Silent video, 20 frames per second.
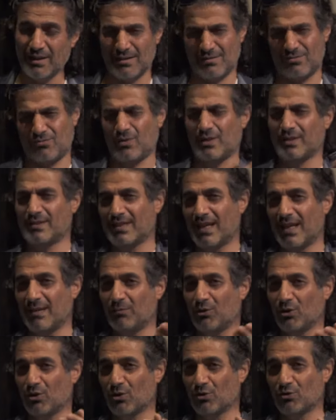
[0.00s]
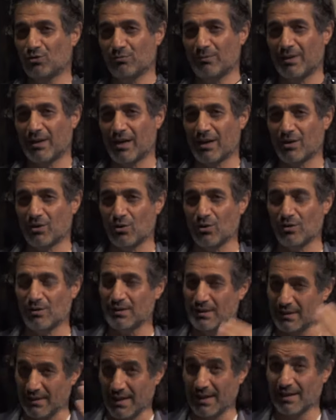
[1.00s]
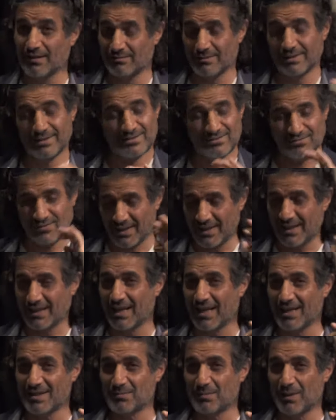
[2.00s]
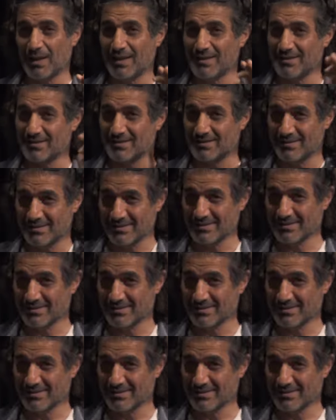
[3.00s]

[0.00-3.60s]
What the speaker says: If one time you go to Morocco, it's a very nice place.